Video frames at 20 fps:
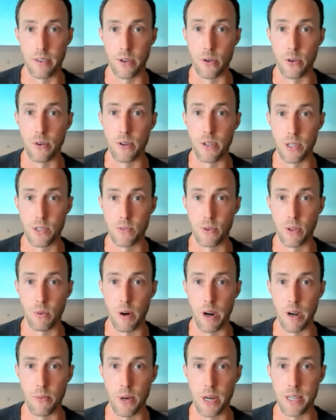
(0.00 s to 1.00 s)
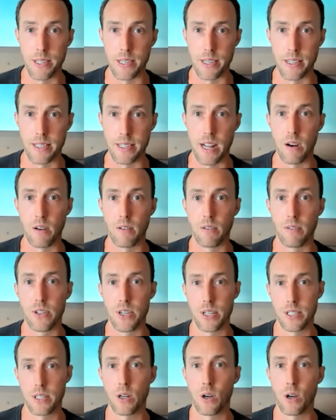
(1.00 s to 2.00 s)
they're doing this for the right reasons. Now,
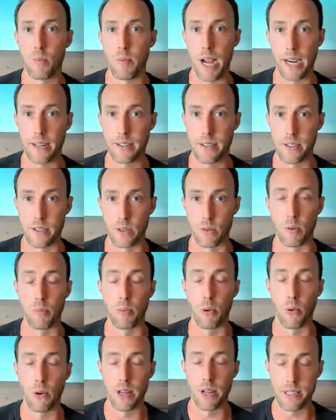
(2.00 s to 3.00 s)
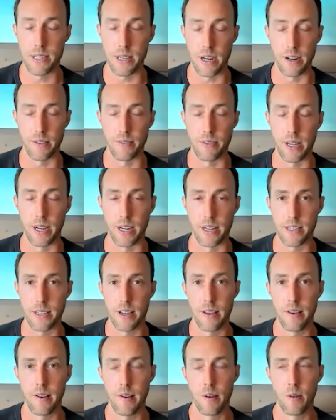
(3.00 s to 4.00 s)
just to go back to the reporting side of things,